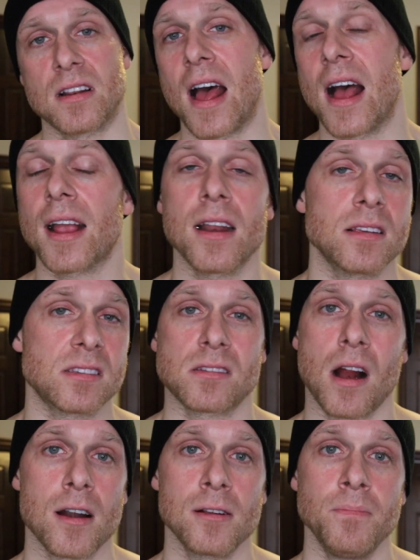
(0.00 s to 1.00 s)
to not getting
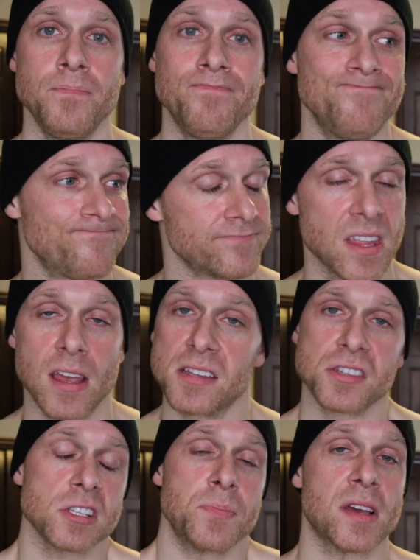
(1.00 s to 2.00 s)
started, it's
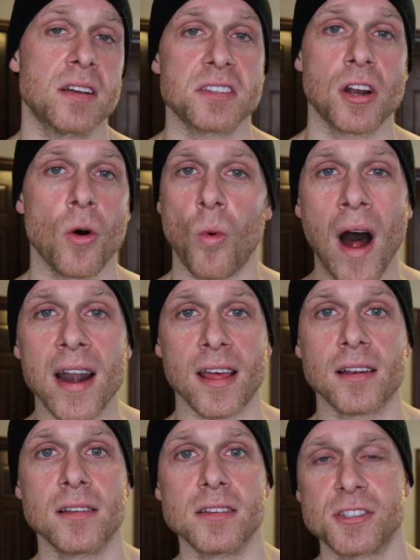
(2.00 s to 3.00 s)
just because you don't want it.
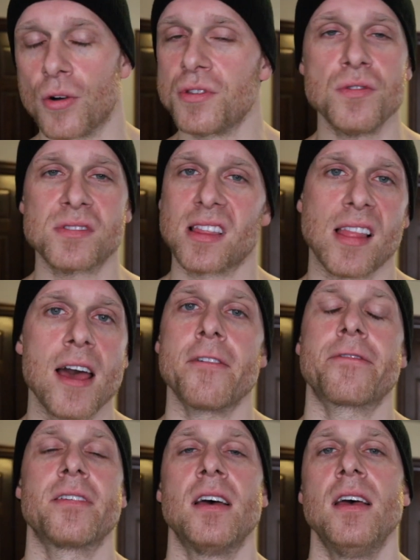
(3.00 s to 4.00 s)
Don't use
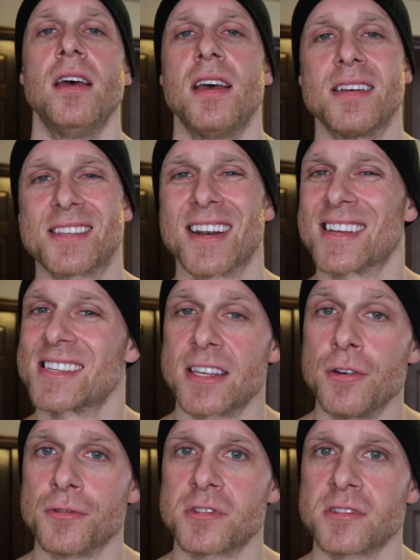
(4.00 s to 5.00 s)
life as an
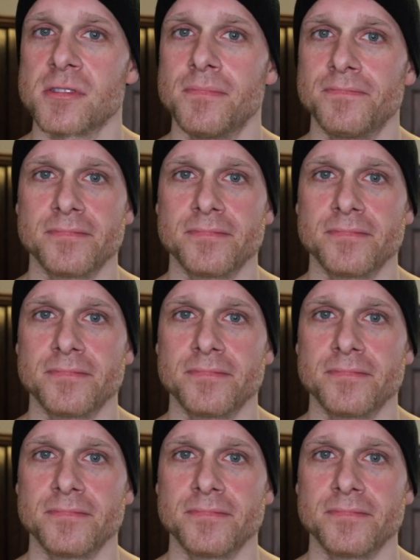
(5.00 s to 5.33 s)
excuse.